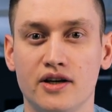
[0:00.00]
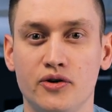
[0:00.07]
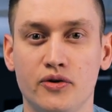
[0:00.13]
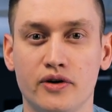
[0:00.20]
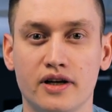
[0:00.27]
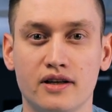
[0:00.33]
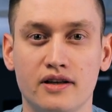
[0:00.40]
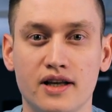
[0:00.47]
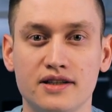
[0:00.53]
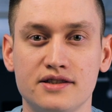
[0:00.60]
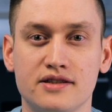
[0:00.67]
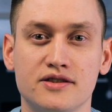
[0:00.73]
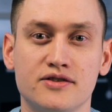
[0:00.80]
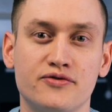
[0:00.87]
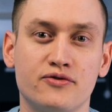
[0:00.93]
you can let
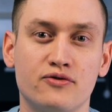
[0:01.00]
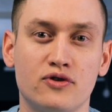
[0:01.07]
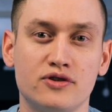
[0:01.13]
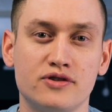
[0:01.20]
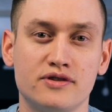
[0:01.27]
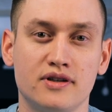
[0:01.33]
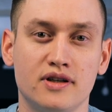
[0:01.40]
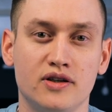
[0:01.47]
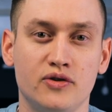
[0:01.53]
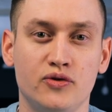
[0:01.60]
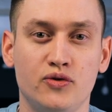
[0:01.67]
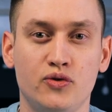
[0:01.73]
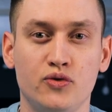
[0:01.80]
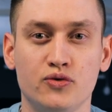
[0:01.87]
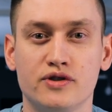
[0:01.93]
Salesforce
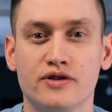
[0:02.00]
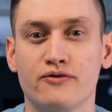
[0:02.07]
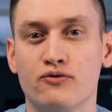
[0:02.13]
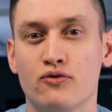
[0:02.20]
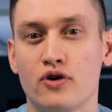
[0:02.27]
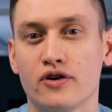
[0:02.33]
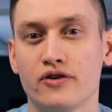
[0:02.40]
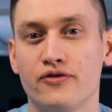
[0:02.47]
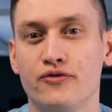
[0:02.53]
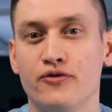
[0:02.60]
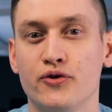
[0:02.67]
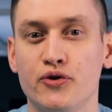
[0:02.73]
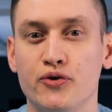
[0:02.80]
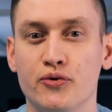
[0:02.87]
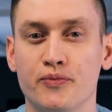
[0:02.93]
do the work for
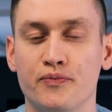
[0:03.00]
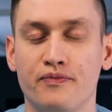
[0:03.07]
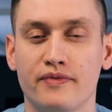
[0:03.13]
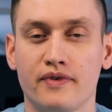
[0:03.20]
you